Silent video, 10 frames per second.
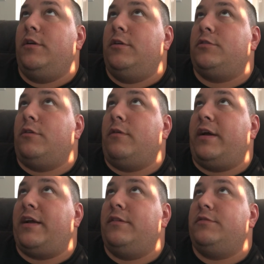So I
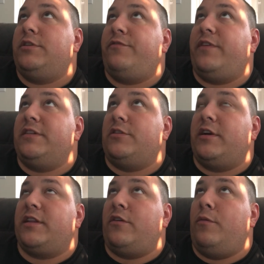got shit-faced. I
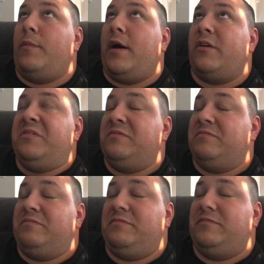drank that whole bottle,
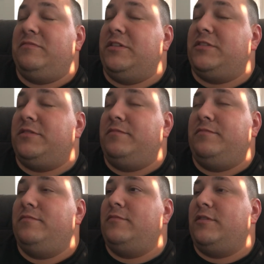which
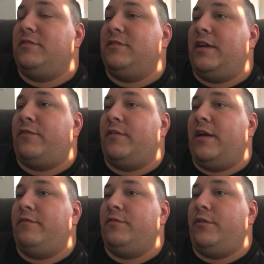I
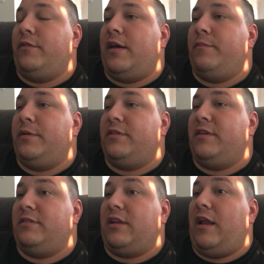never do that, but
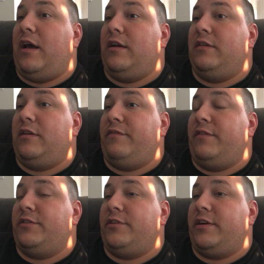that was a lot. I've
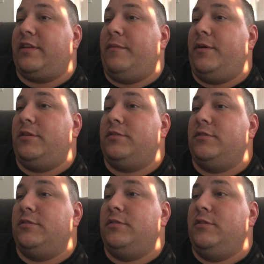never drank that much.
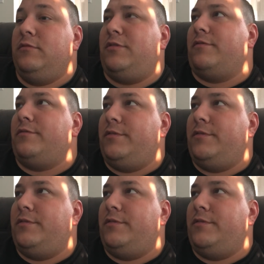Well,